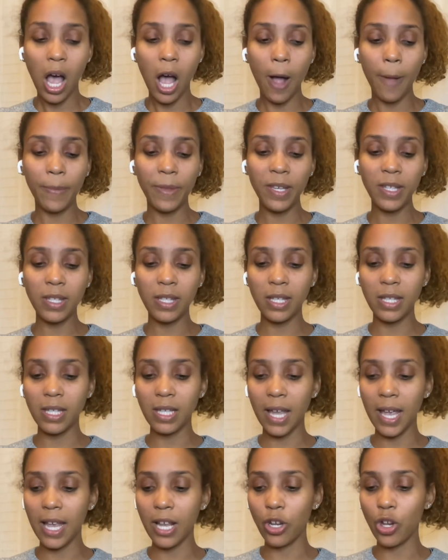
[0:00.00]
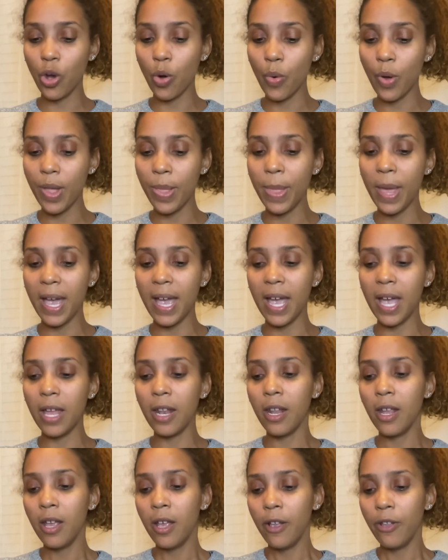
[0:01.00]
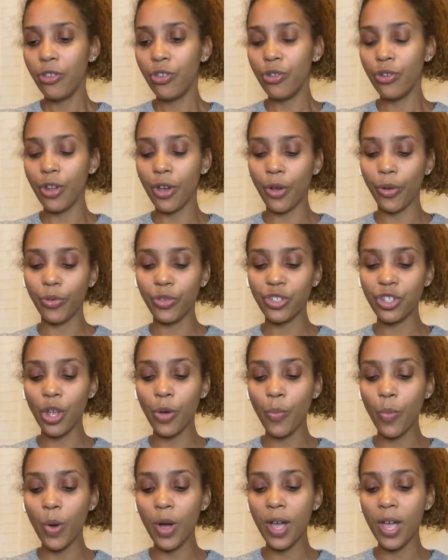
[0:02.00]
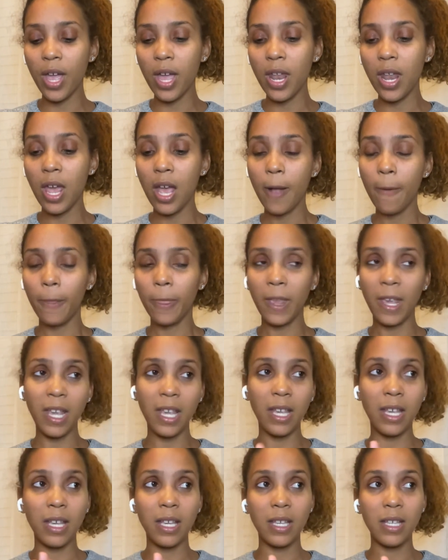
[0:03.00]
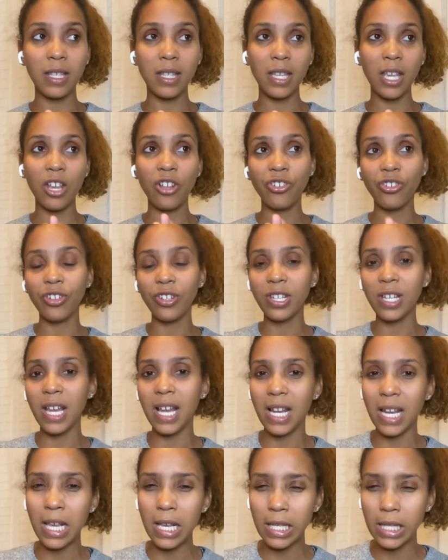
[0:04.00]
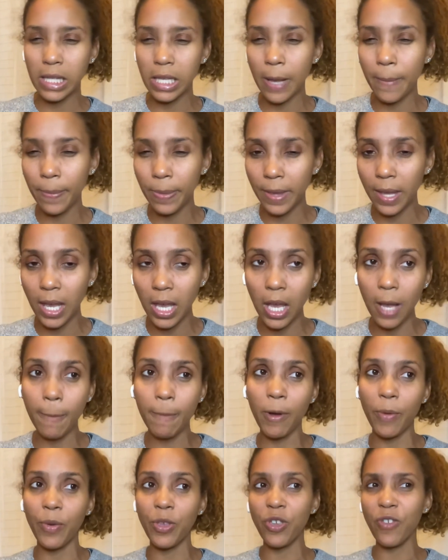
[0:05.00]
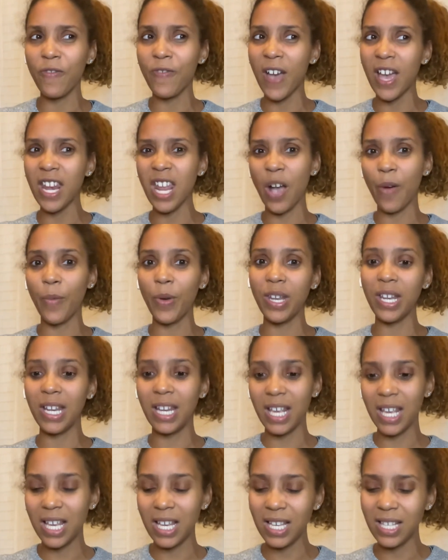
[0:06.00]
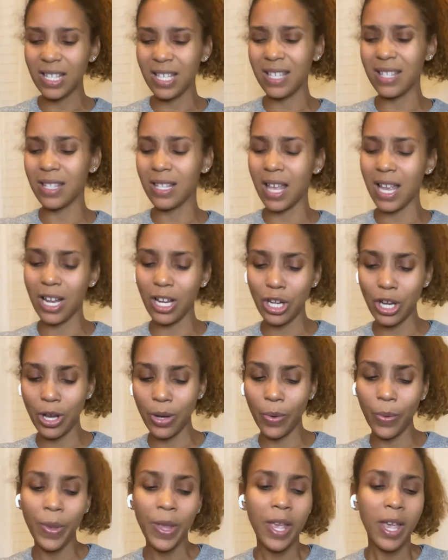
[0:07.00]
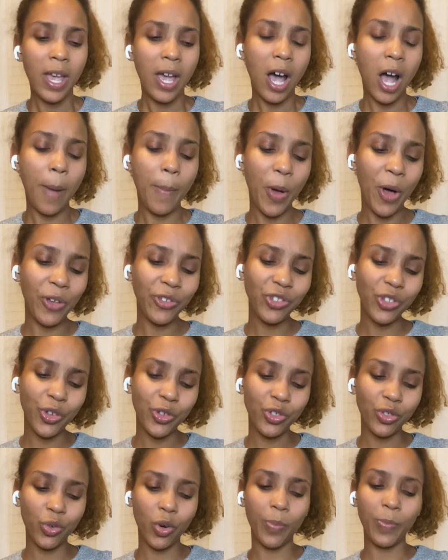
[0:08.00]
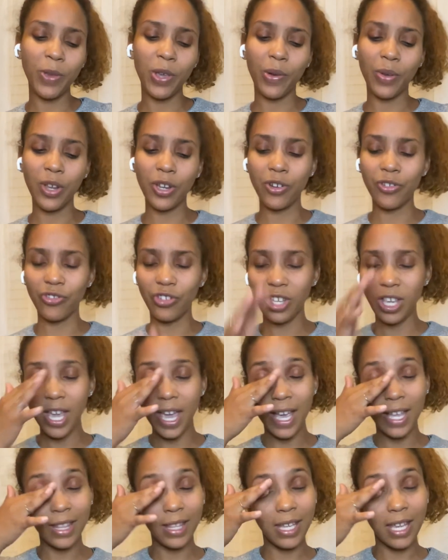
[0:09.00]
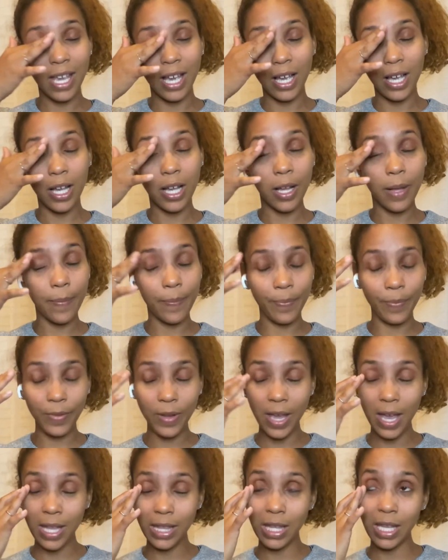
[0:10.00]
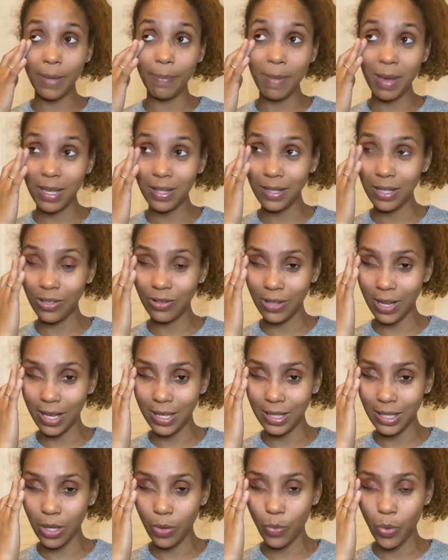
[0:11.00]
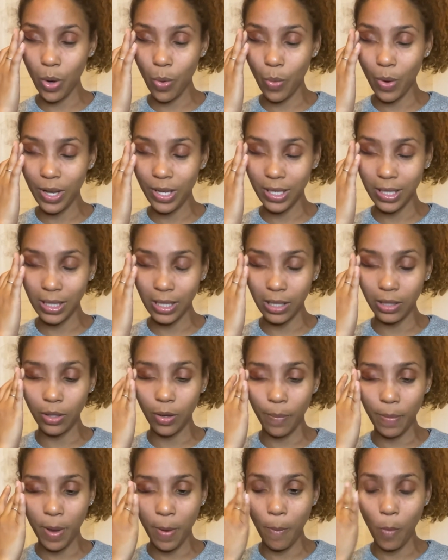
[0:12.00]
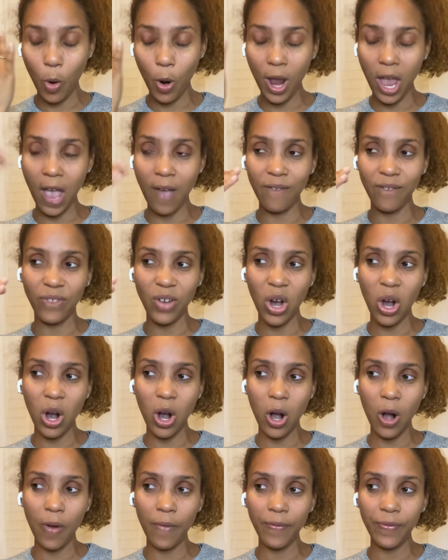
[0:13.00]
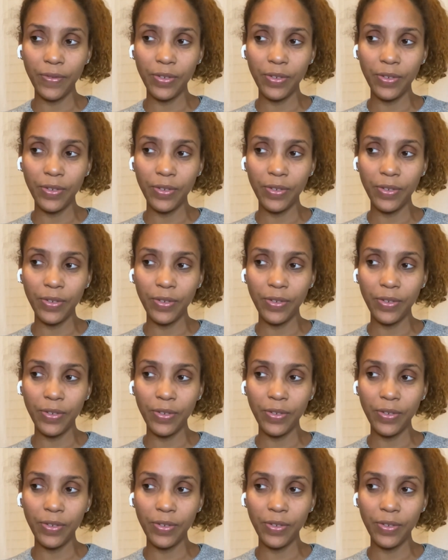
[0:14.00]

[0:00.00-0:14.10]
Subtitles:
This is like knowing that, you know, someone is entertaining something, but when you find out what it is, it's like no. Also, Scorpio energy had the message that someone was a little bit more involved.